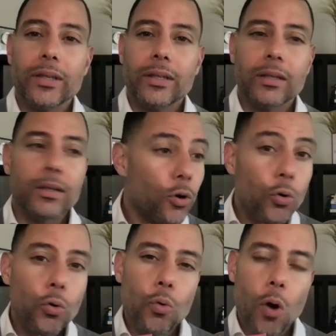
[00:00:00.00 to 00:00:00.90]
are we thinking,
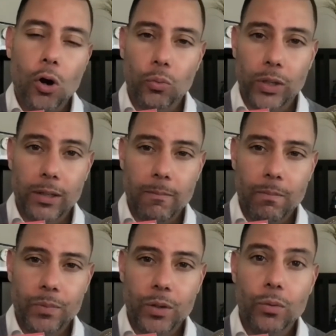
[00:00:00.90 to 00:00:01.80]
who are we,
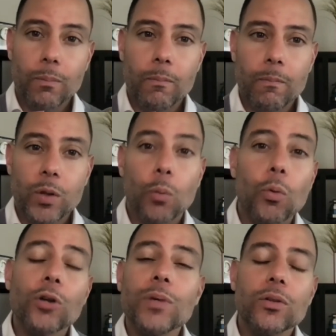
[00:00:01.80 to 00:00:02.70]

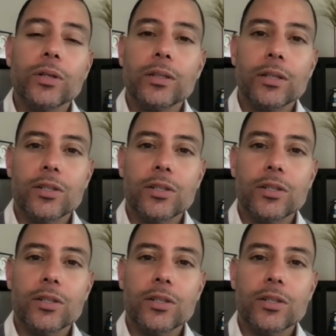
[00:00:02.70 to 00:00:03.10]
what are we looking